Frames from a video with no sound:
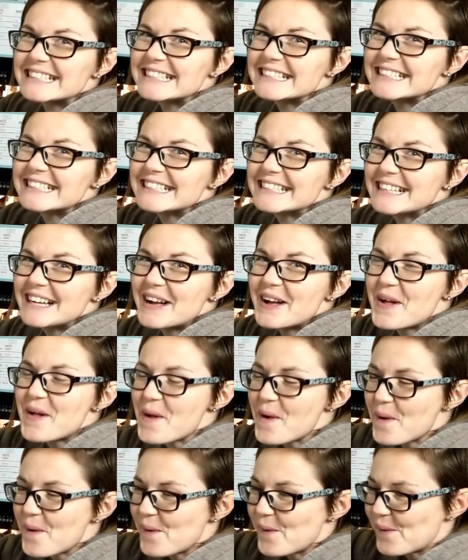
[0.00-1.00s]
wife over there
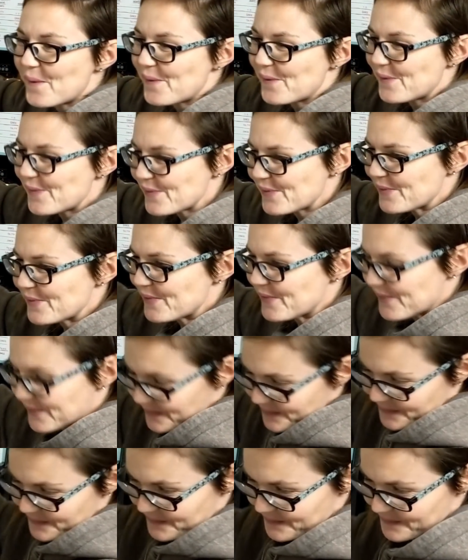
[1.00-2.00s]
making pork tacos
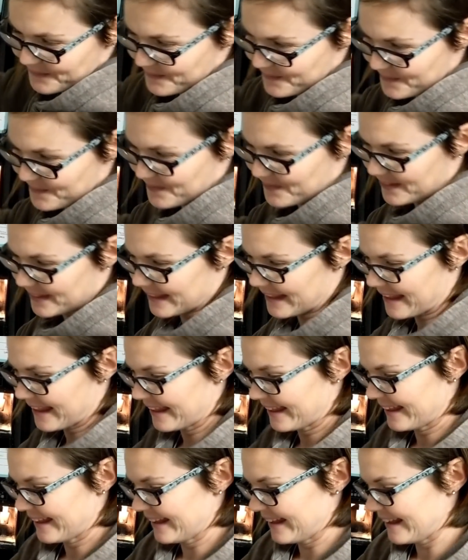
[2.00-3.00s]
yells at me because I call
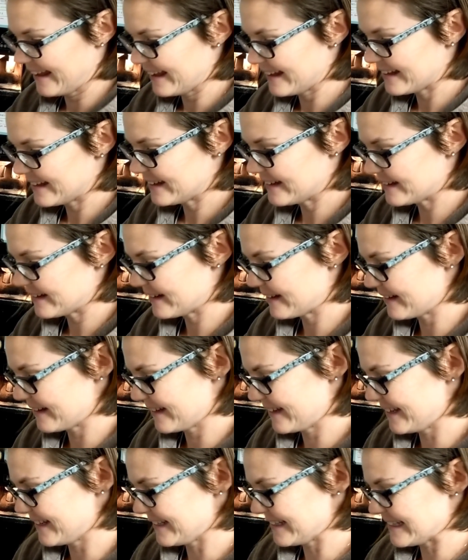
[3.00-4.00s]
it an Instapot.
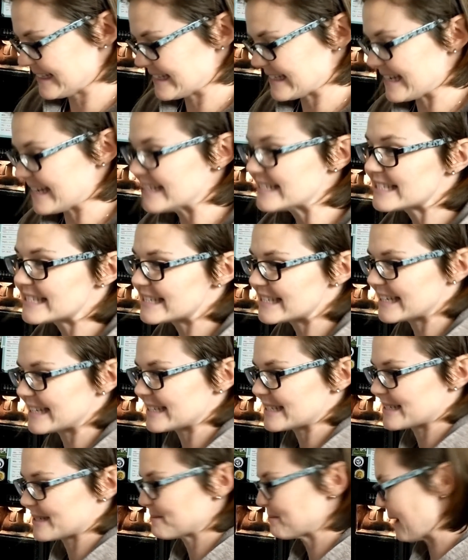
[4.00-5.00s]
Instant